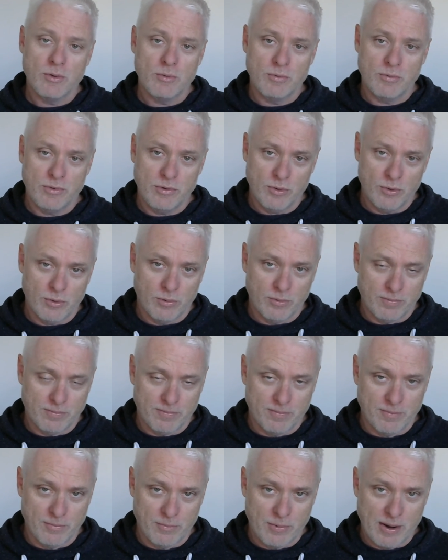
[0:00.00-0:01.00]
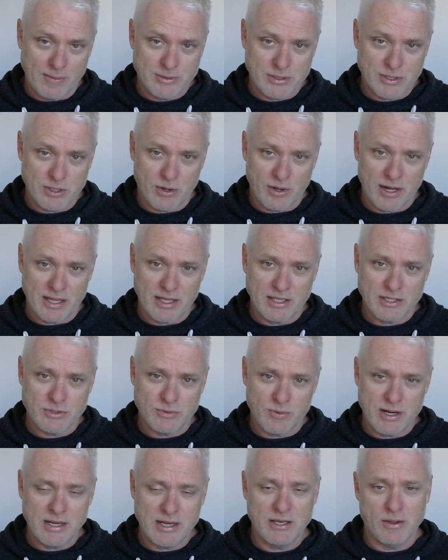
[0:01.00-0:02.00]
Your website
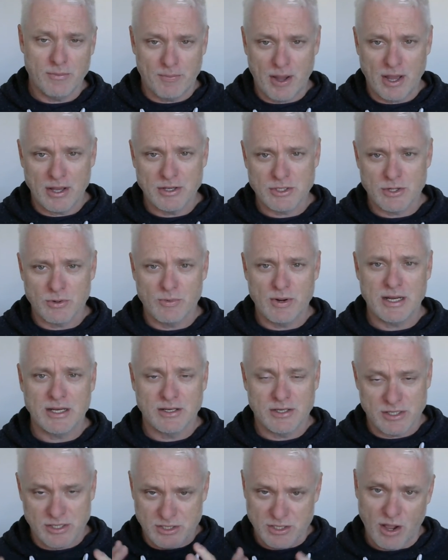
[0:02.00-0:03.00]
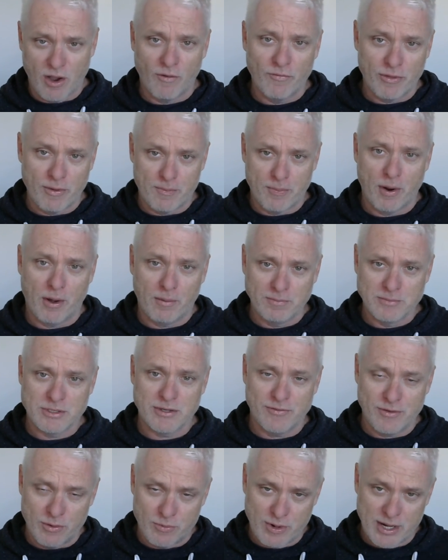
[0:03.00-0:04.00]
is written, your posts are written to solve the
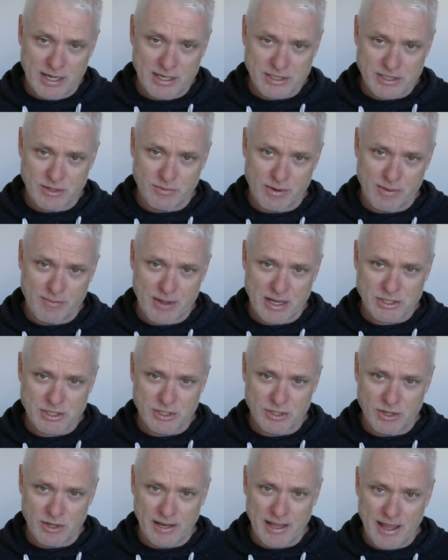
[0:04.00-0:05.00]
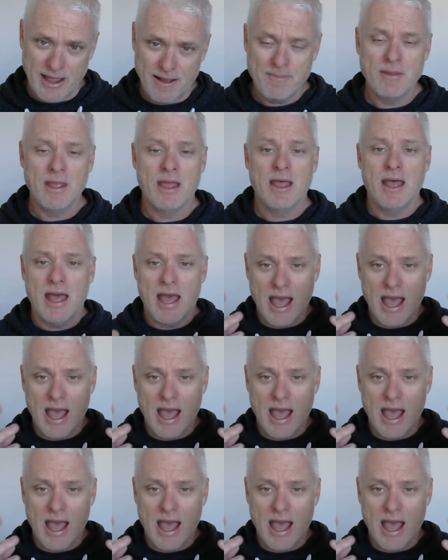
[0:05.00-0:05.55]
problems of your readers that we mentioned earlier,